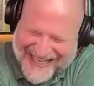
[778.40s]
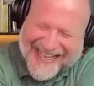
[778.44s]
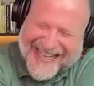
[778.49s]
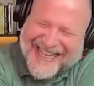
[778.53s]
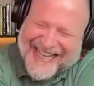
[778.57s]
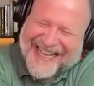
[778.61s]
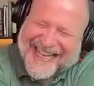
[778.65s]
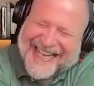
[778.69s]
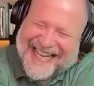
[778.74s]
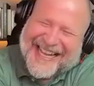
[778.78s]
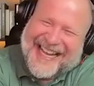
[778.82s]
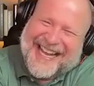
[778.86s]

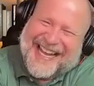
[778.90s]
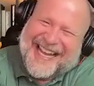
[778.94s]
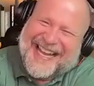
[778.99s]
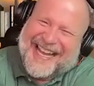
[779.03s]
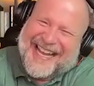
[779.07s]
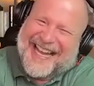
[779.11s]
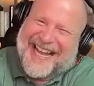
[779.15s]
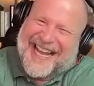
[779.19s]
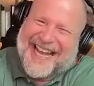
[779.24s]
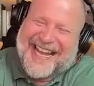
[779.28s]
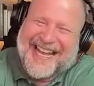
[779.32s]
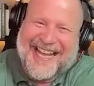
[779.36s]

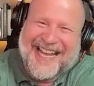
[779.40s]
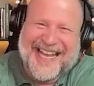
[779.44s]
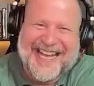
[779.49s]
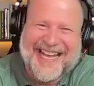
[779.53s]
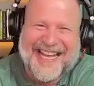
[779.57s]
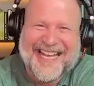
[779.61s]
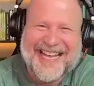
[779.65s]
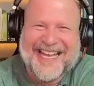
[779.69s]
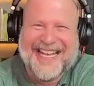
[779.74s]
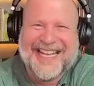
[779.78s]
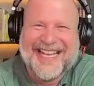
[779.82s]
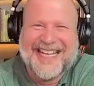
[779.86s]

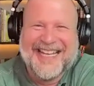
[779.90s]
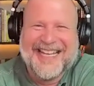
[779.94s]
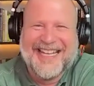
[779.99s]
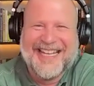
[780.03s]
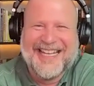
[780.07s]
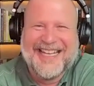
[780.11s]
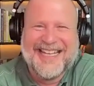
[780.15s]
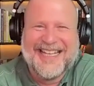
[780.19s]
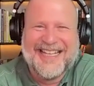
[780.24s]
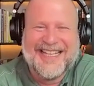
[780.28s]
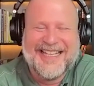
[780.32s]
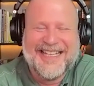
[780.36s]

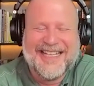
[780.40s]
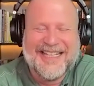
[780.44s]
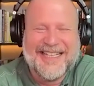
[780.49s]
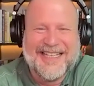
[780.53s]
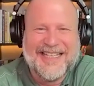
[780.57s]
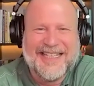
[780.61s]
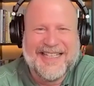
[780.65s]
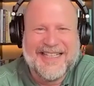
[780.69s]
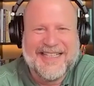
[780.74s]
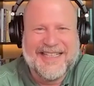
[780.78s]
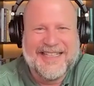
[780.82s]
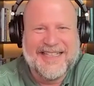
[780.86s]

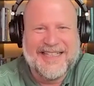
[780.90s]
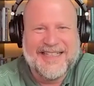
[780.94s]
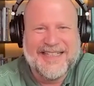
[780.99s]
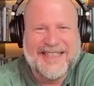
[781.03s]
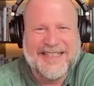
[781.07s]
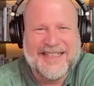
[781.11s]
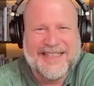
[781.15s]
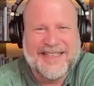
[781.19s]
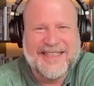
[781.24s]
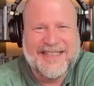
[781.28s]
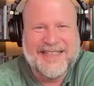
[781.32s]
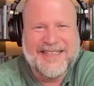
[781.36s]

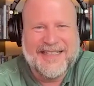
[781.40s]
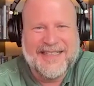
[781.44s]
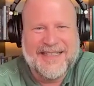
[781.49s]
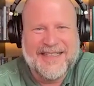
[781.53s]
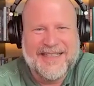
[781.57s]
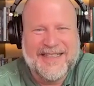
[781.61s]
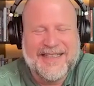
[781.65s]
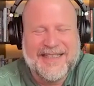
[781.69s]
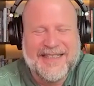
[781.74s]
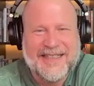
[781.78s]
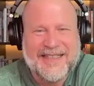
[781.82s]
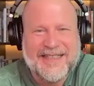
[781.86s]

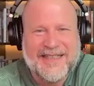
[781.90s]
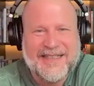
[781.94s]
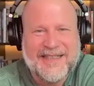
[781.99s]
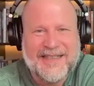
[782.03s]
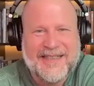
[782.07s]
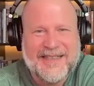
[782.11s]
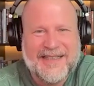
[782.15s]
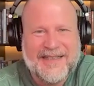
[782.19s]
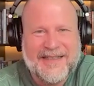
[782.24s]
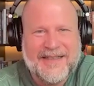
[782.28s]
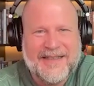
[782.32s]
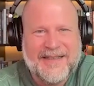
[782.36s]

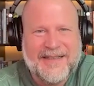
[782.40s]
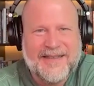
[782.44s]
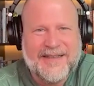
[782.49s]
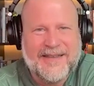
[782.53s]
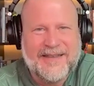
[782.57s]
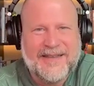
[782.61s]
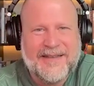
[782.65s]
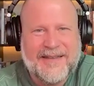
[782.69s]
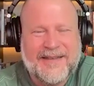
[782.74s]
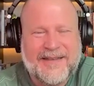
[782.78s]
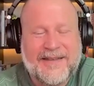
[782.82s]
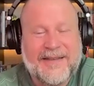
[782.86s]

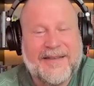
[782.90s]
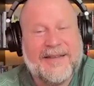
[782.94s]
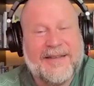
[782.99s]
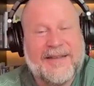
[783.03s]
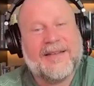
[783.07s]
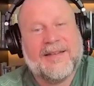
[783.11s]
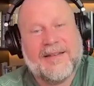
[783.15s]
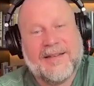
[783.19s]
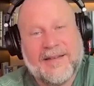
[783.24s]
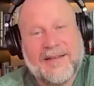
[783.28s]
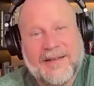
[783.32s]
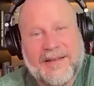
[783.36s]

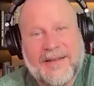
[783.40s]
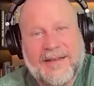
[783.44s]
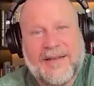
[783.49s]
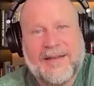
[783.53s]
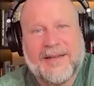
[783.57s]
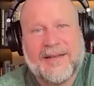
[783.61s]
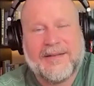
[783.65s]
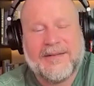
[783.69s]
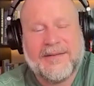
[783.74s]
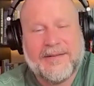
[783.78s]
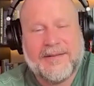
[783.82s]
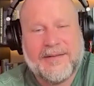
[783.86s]

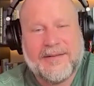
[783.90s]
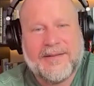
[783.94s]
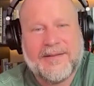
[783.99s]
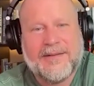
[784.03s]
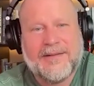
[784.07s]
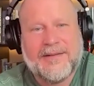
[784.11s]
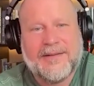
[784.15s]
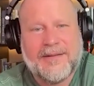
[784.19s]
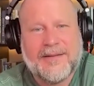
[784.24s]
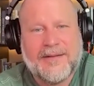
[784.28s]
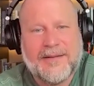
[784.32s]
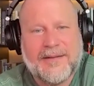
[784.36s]

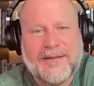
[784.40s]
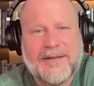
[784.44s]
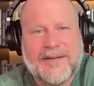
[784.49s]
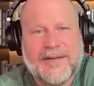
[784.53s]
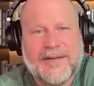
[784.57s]
No words are spoken by the person on screen.